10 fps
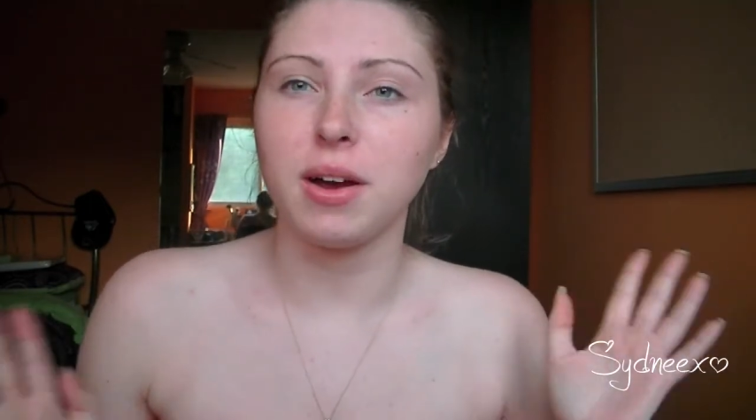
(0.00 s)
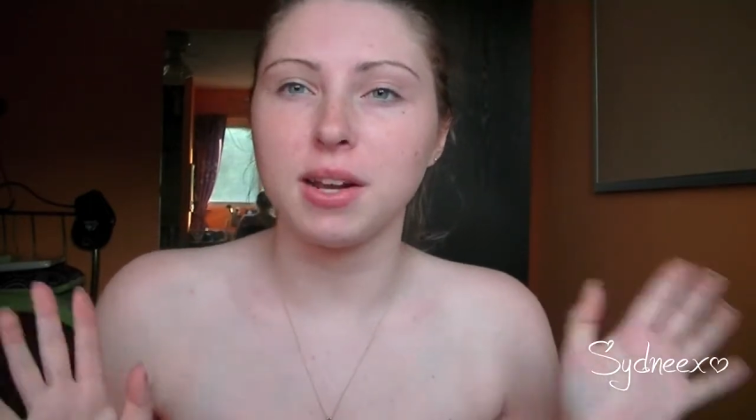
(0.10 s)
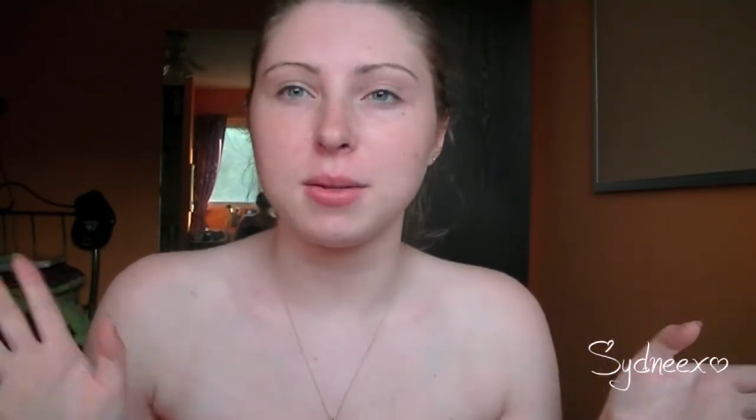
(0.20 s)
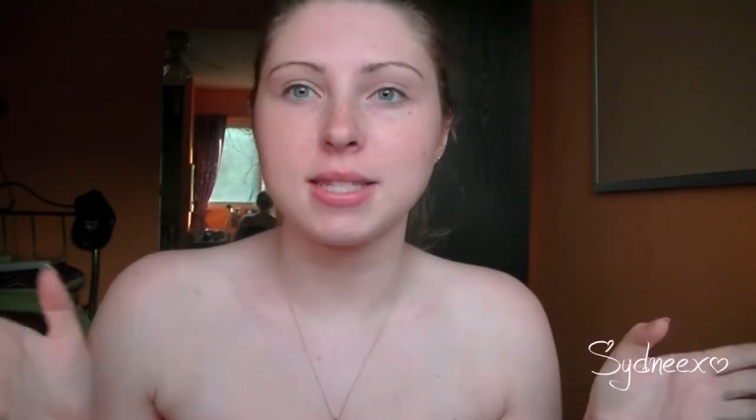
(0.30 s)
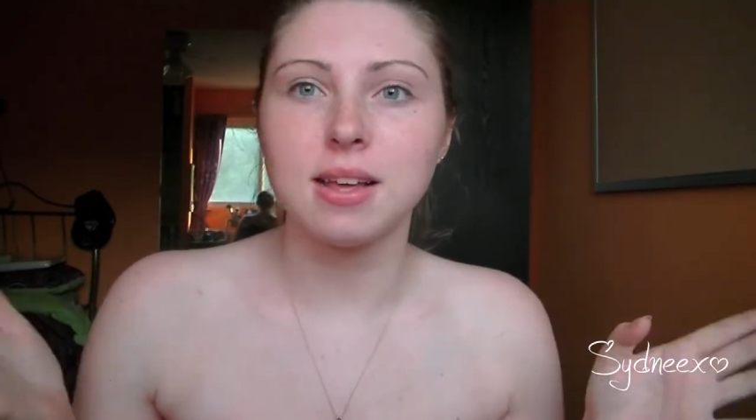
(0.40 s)
I
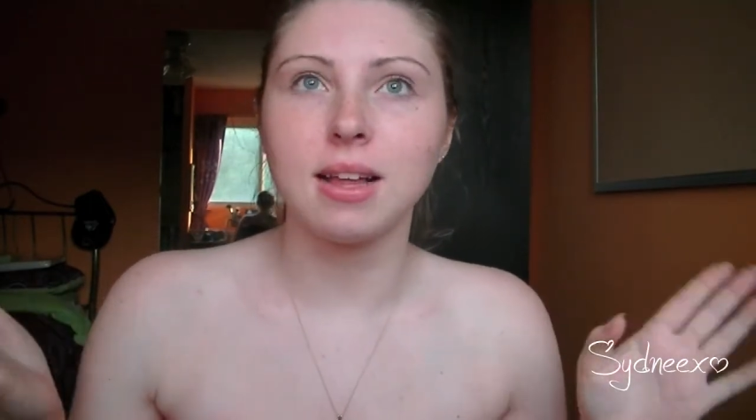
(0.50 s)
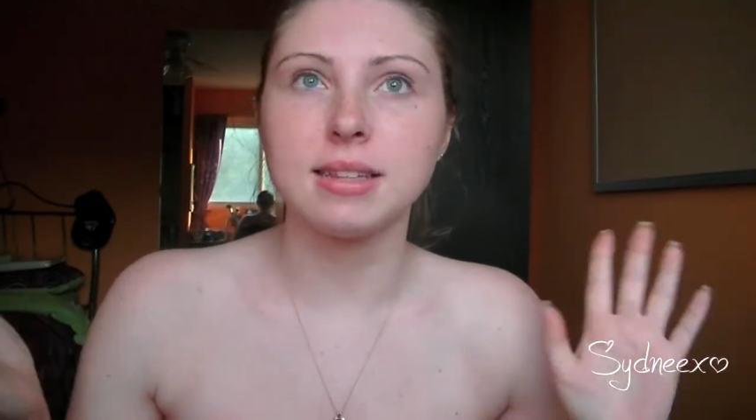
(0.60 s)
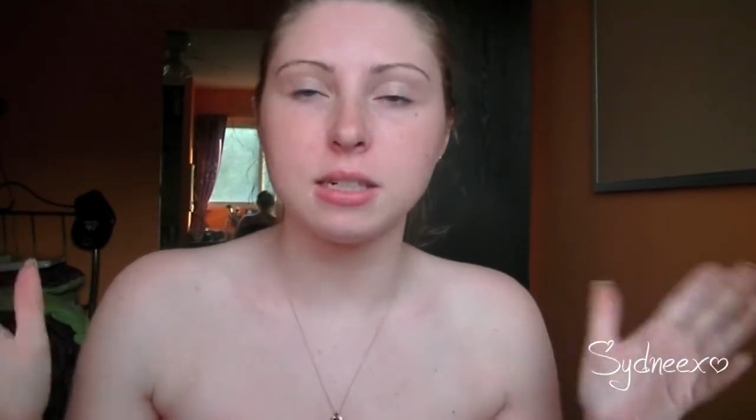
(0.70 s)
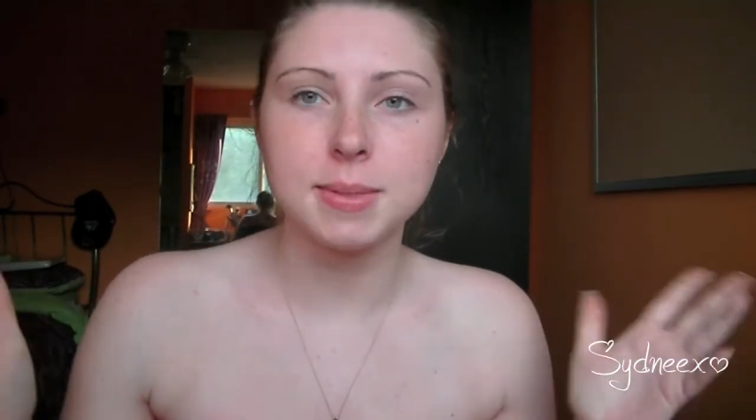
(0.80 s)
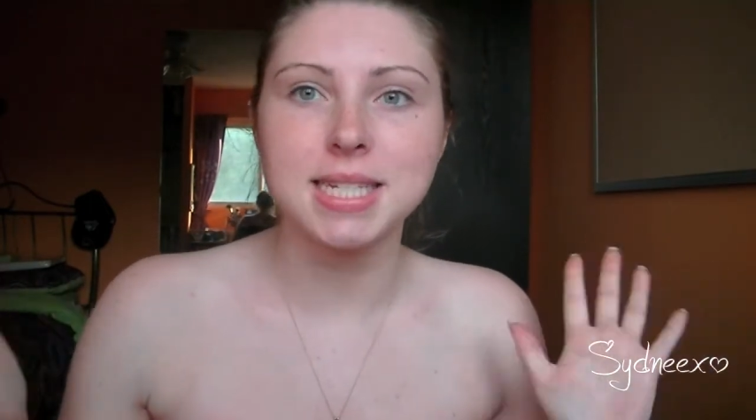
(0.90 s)
know it's a
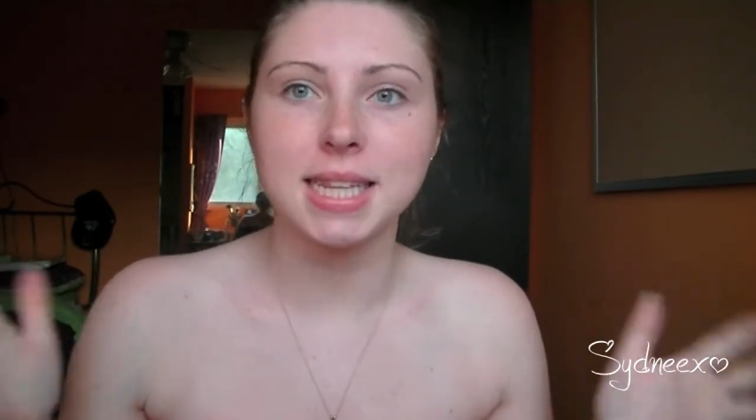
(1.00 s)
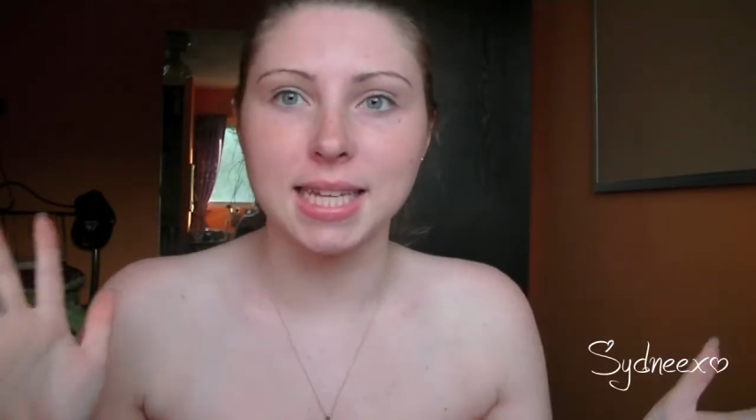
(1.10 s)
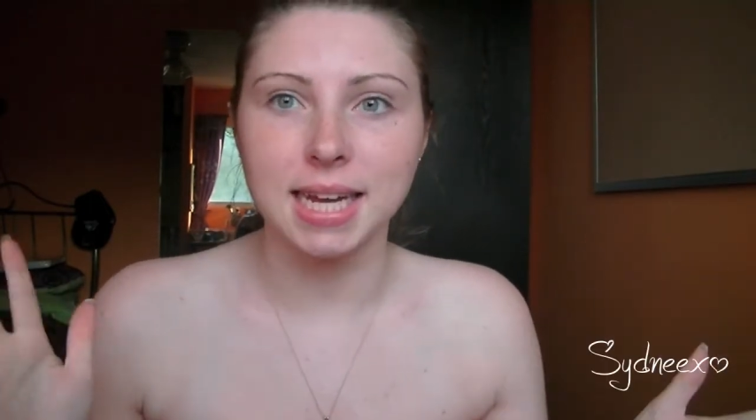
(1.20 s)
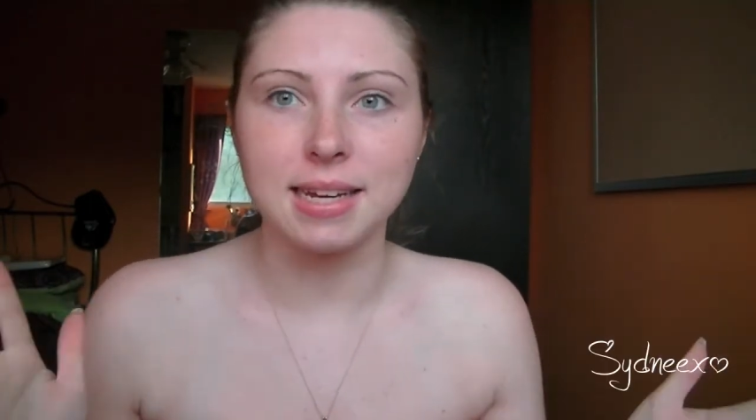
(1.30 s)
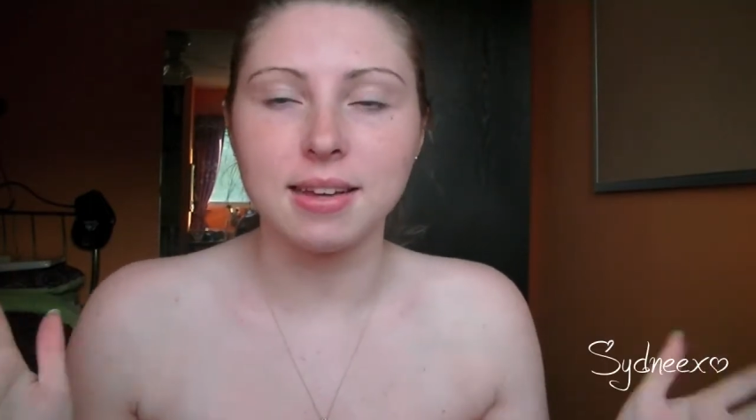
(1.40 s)
little bit
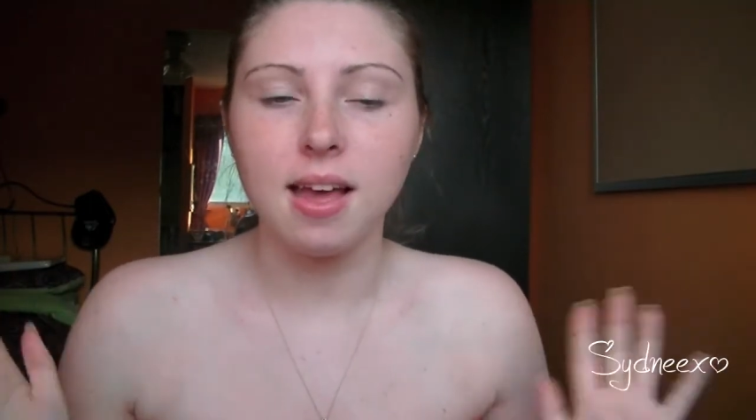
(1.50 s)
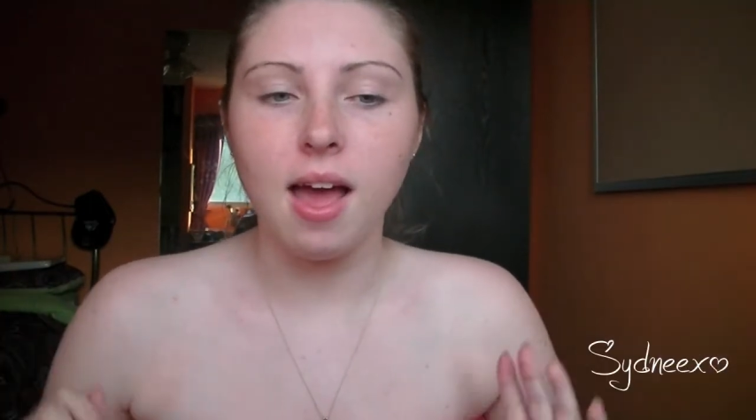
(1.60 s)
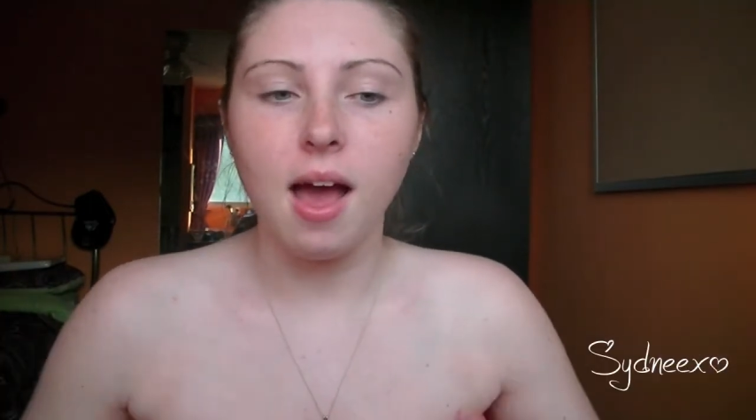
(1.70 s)
delayed,